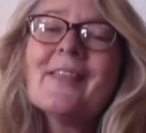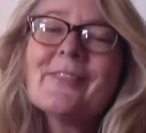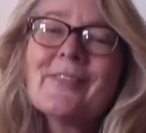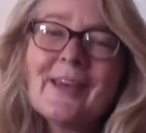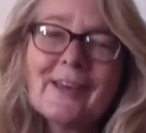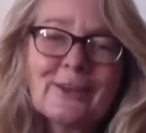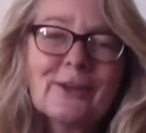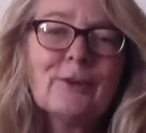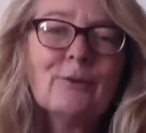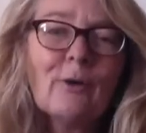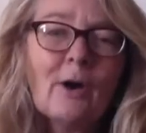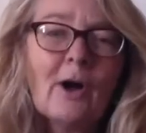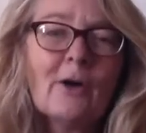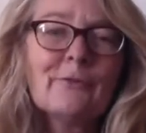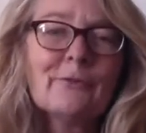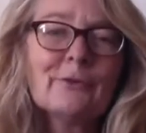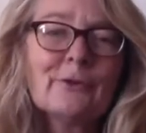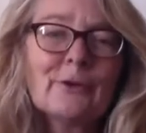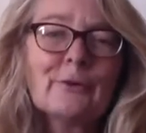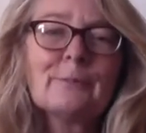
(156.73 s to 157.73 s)
Thank you
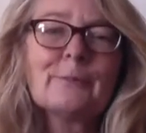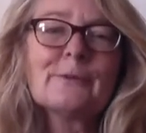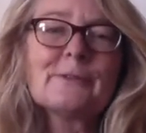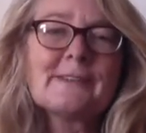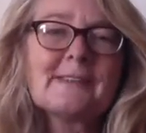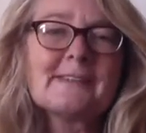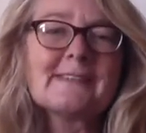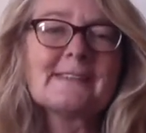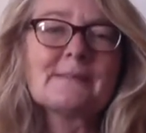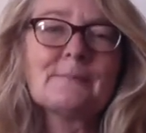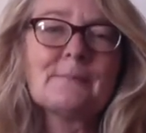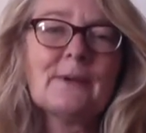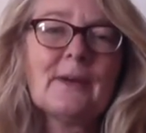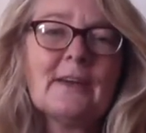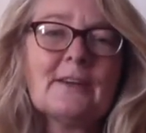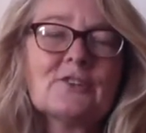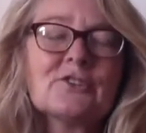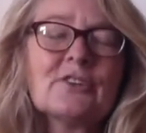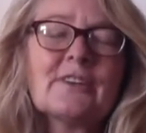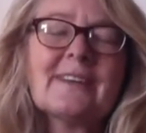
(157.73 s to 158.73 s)
all for your
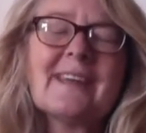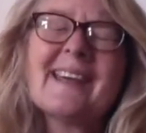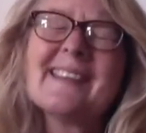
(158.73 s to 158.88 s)
participation,